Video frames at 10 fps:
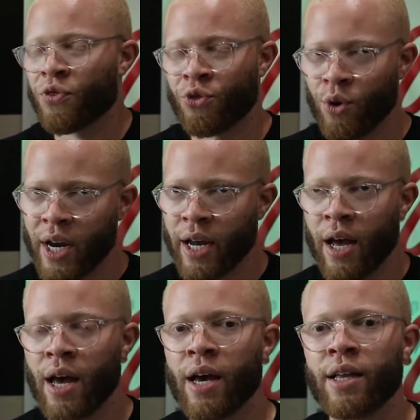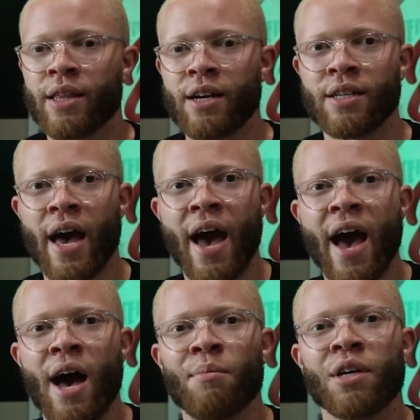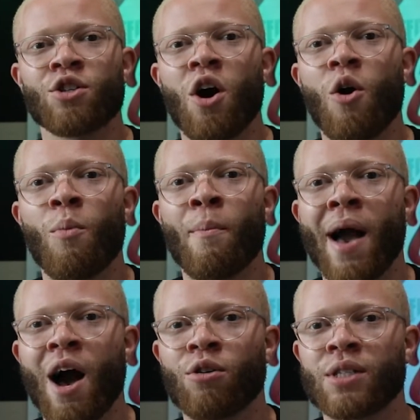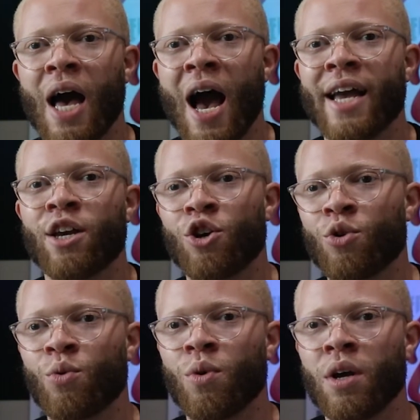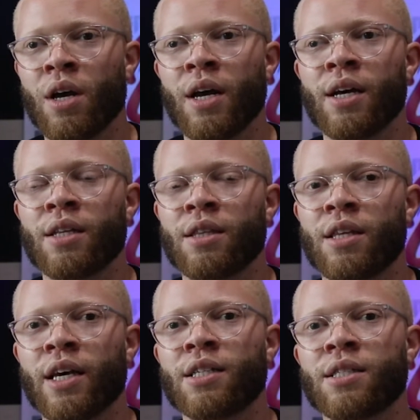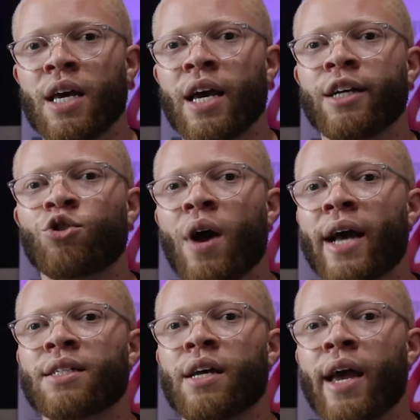3, there's an app. It's called Miles IQ. This thing tracks